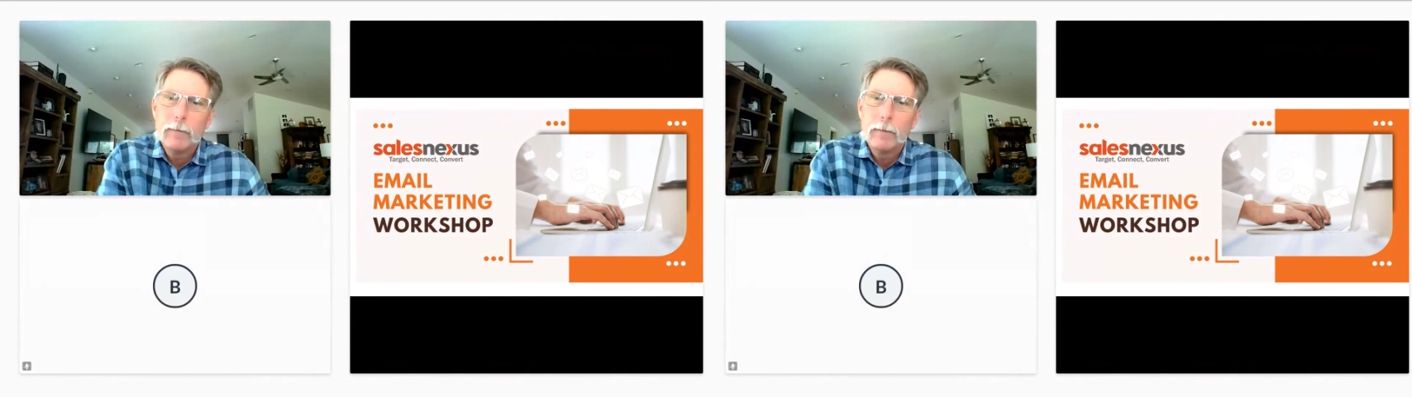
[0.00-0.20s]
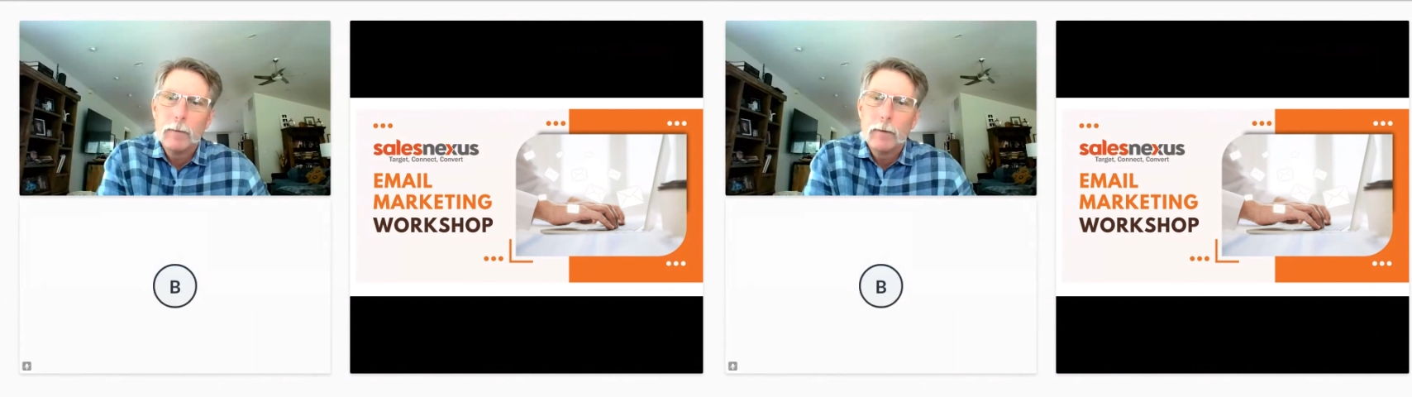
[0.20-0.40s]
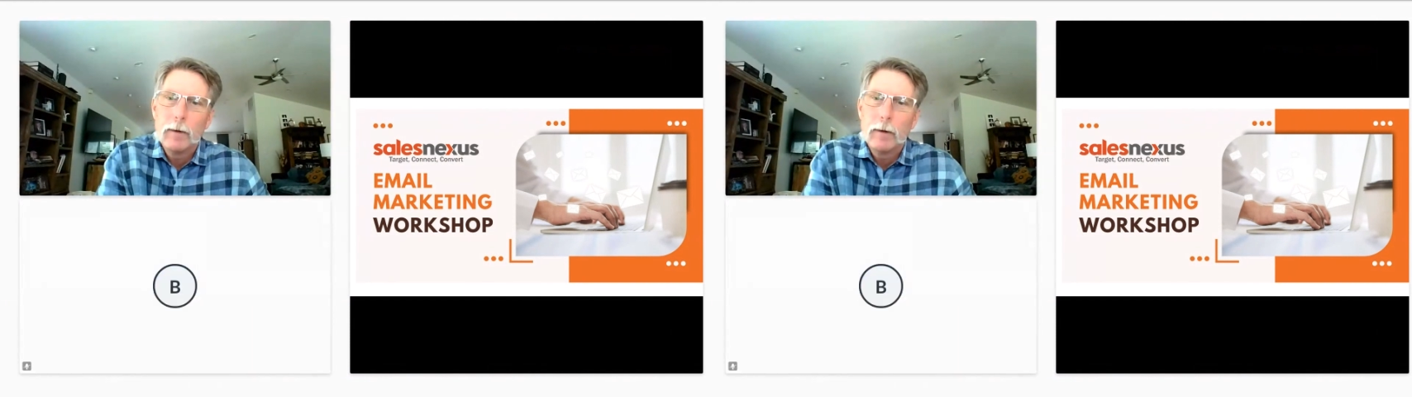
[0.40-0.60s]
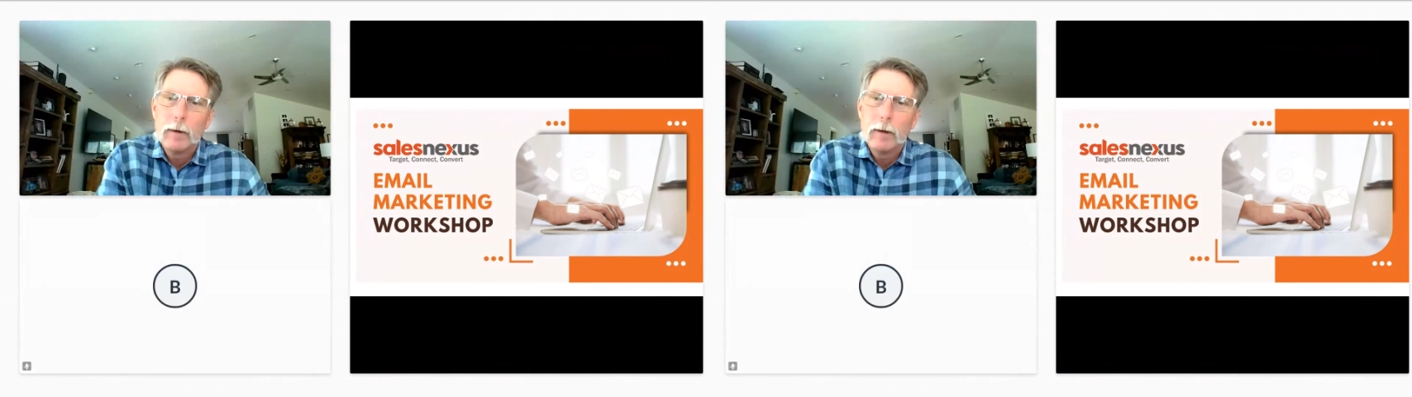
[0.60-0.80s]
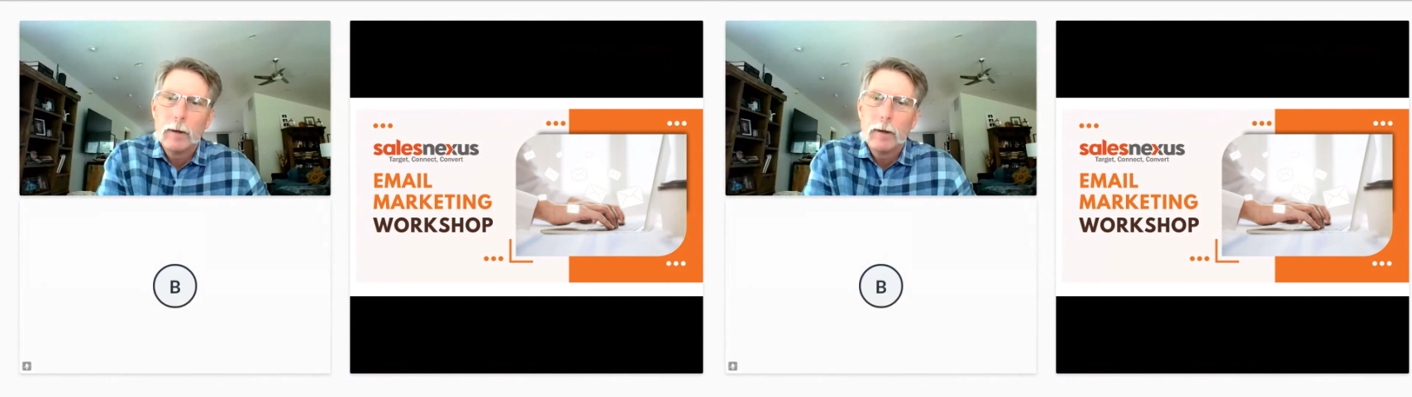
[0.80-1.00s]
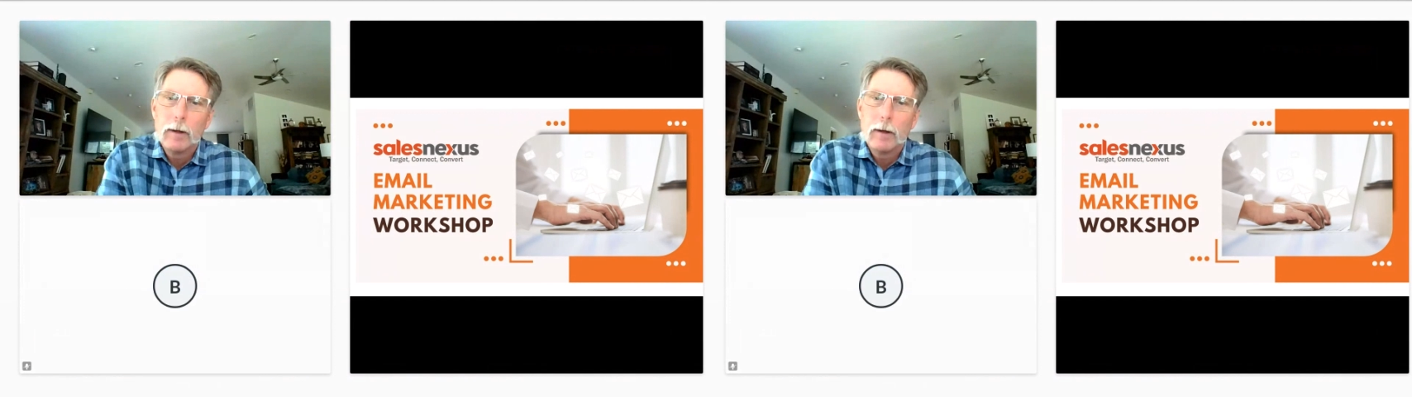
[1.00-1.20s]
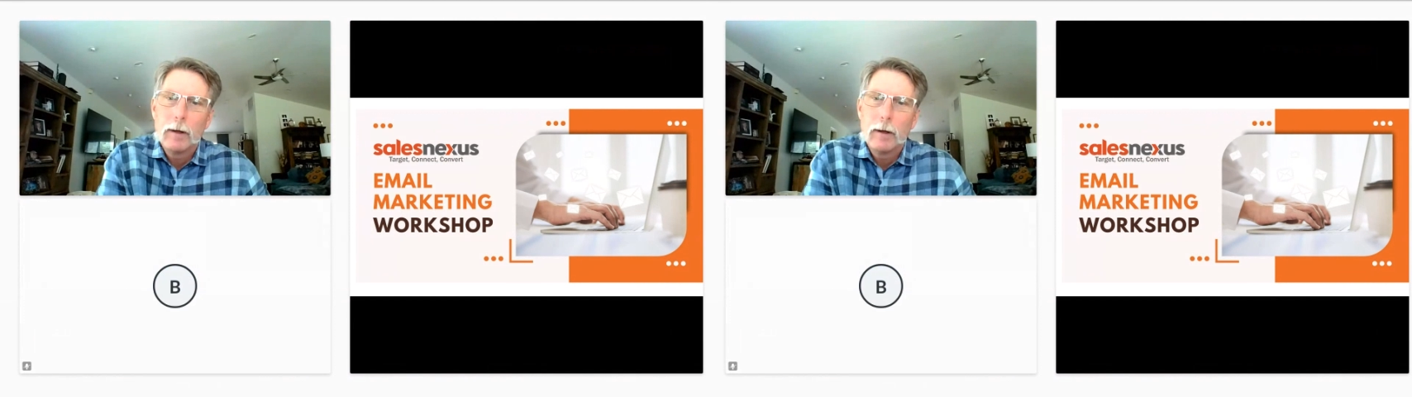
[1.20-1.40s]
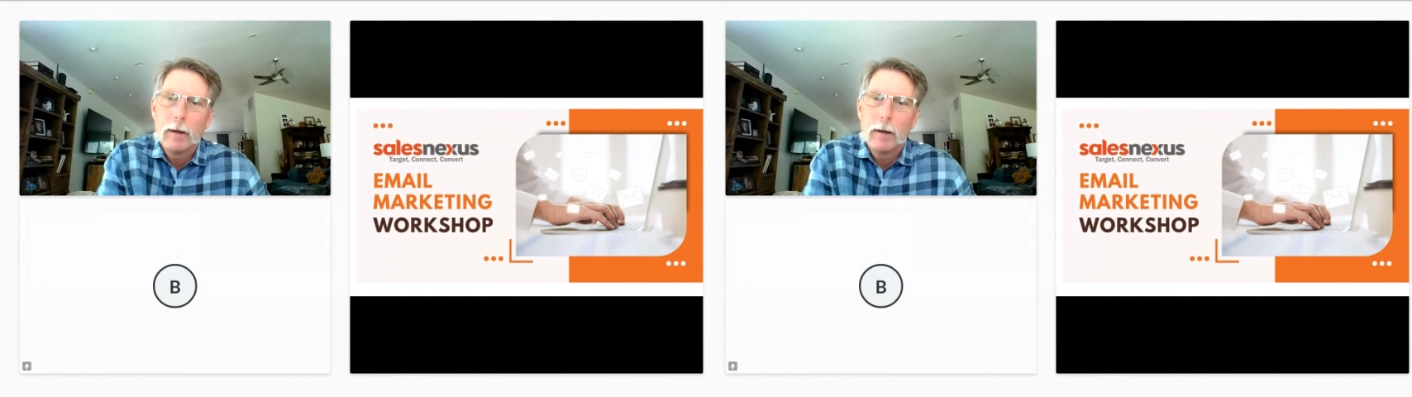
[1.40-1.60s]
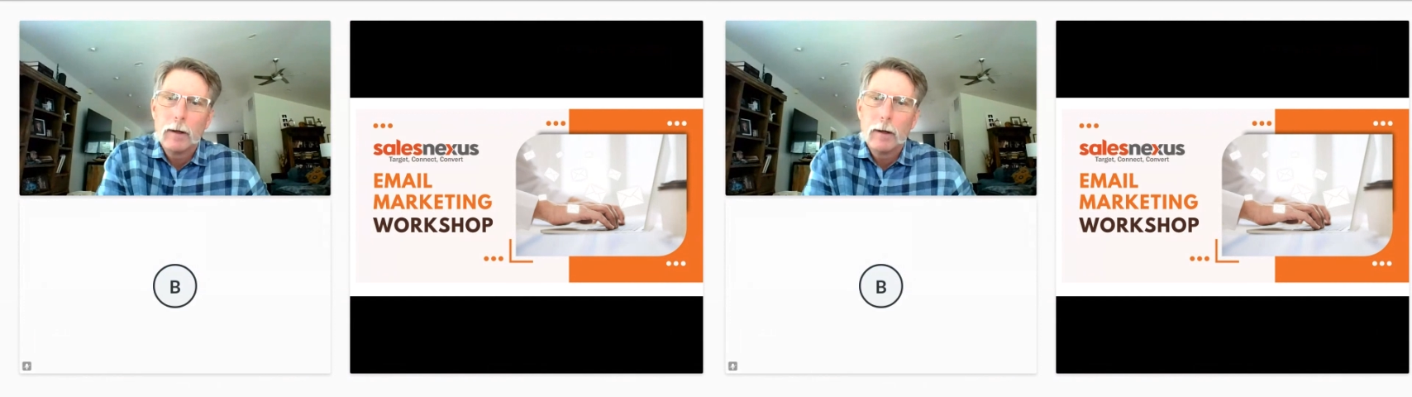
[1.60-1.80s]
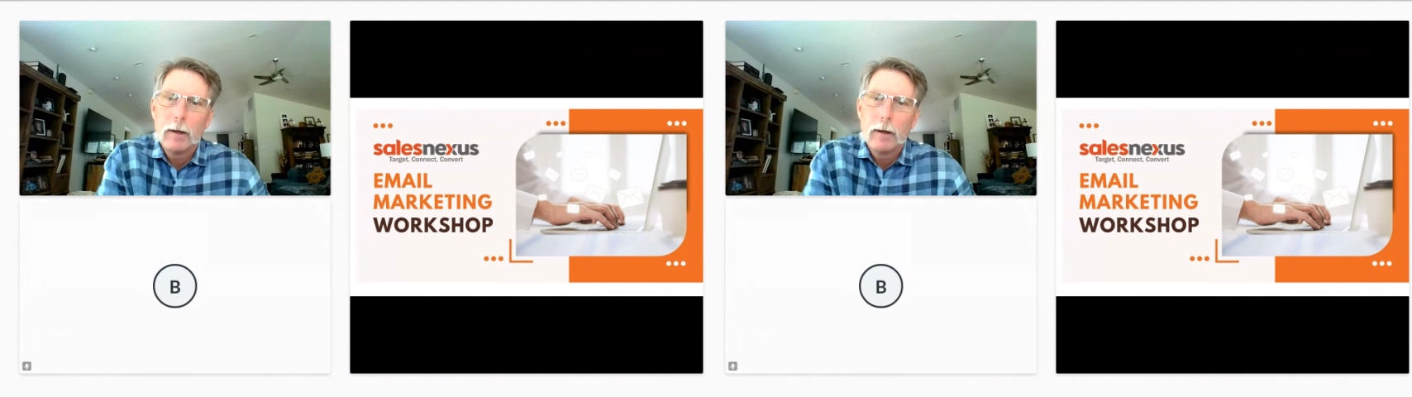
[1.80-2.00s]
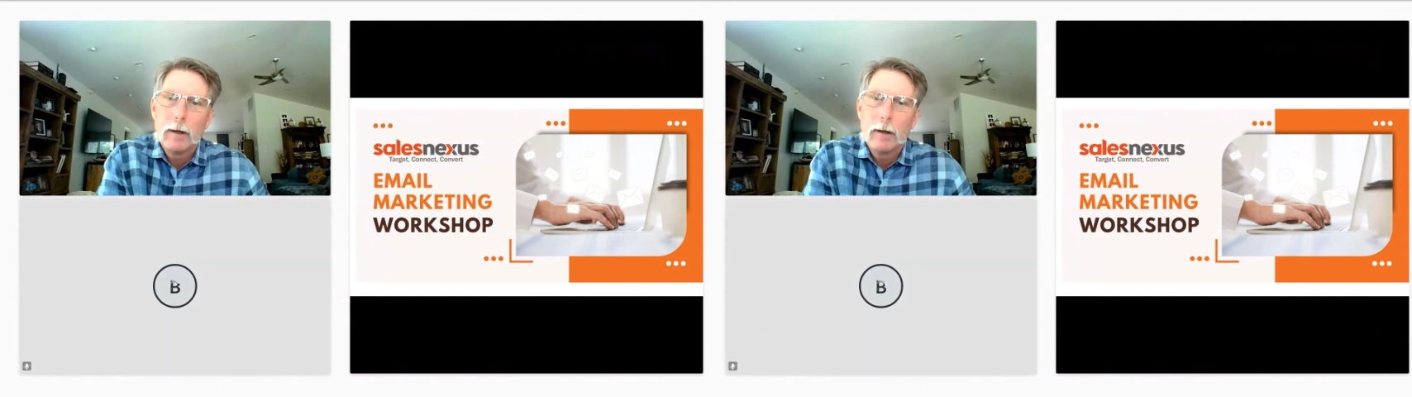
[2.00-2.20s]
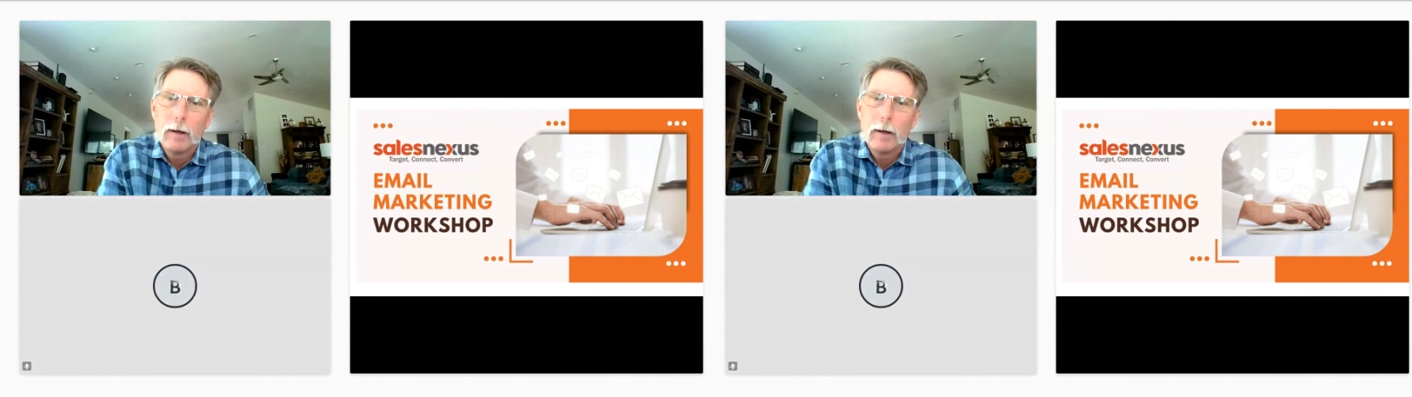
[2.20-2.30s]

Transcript: Nobody speaks.